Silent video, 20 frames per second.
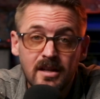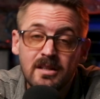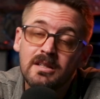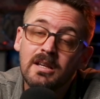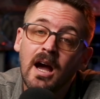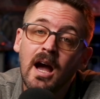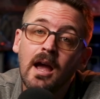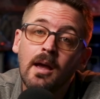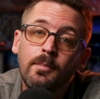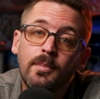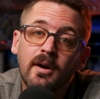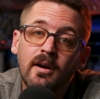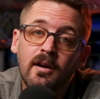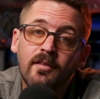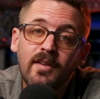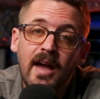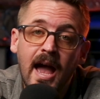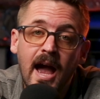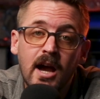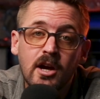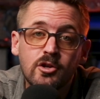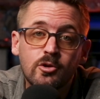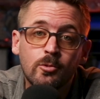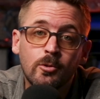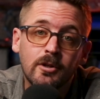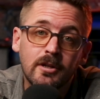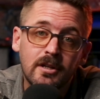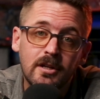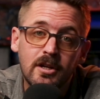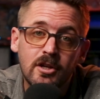type of
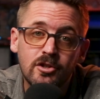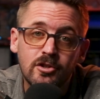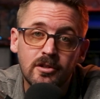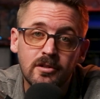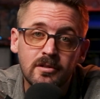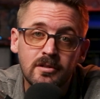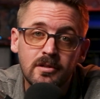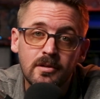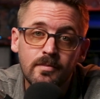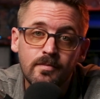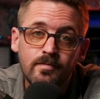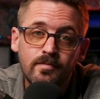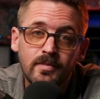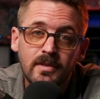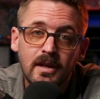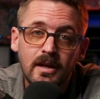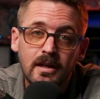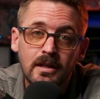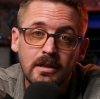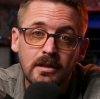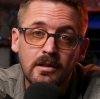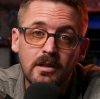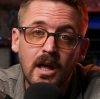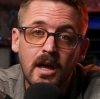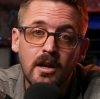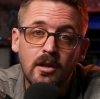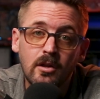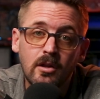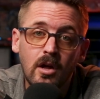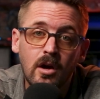actual conditions,
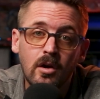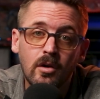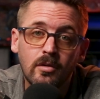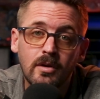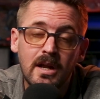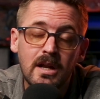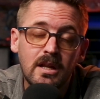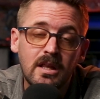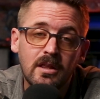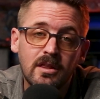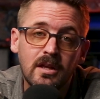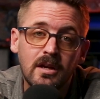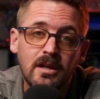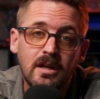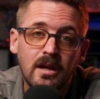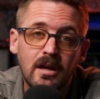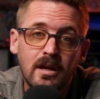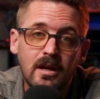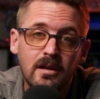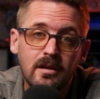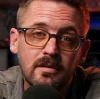let alone anything